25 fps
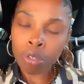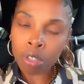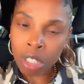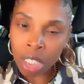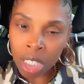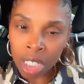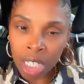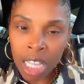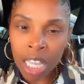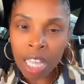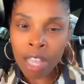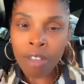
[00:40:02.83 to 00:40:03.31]

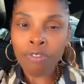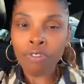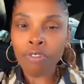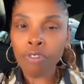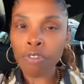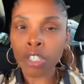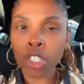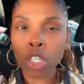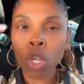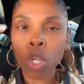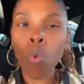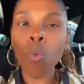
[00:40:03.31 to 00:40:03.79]
perceive
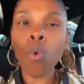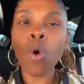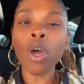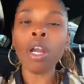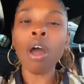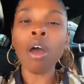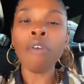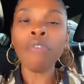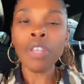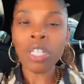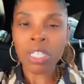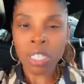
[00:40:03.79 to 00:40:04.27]

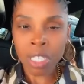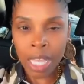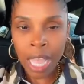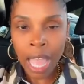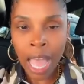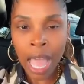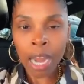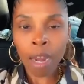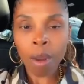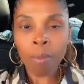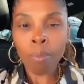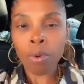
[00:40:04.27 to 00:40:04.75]
someone of his
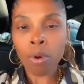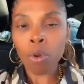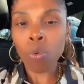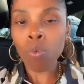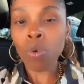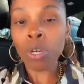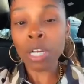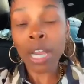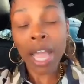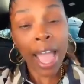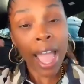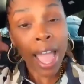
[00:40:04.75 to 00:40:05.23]
caliber
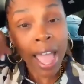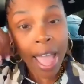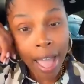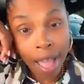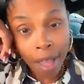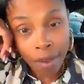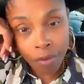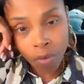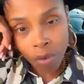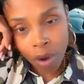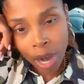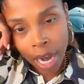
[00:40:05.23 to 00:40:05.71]
would
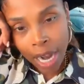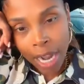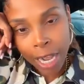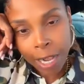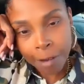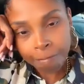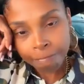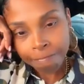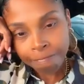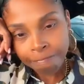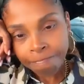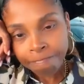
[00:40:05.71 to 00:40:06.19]
have,
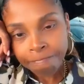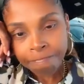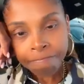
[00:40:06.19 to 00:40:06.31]
right?